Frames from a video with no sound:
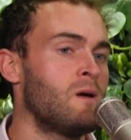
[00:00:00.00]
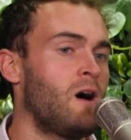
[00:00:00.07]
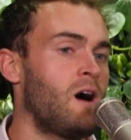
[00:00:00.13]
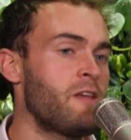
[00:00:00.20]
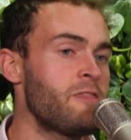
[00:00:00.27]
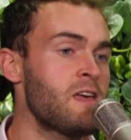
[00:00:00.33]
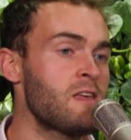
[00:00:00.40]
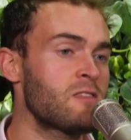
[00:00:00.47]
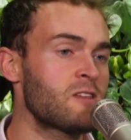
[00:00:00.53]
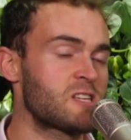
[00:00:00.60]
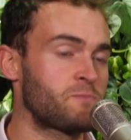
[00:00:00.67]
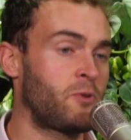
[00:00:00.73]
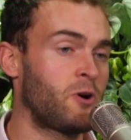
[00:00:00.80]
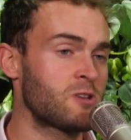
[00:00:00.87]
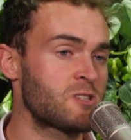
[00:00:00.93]
I think that
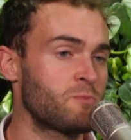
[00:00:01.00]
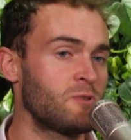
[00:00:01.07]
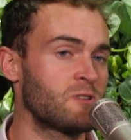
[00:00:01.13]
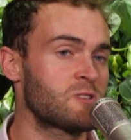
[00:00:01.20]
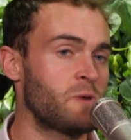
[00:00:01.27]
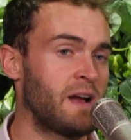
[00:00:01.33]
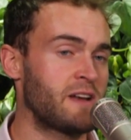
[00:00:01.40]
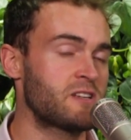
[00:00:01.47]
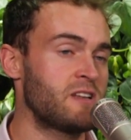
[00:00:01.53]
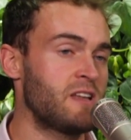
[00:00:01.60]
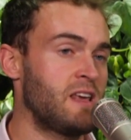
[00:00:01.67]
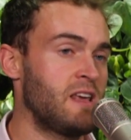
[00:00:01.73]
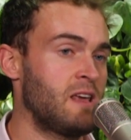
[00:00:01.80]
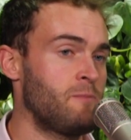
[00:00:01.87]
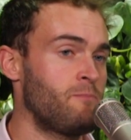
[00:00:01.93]
it's possible to
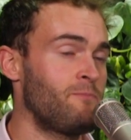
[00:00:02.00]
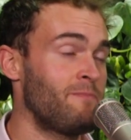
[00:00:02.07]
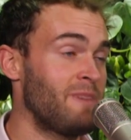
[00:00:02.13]
actually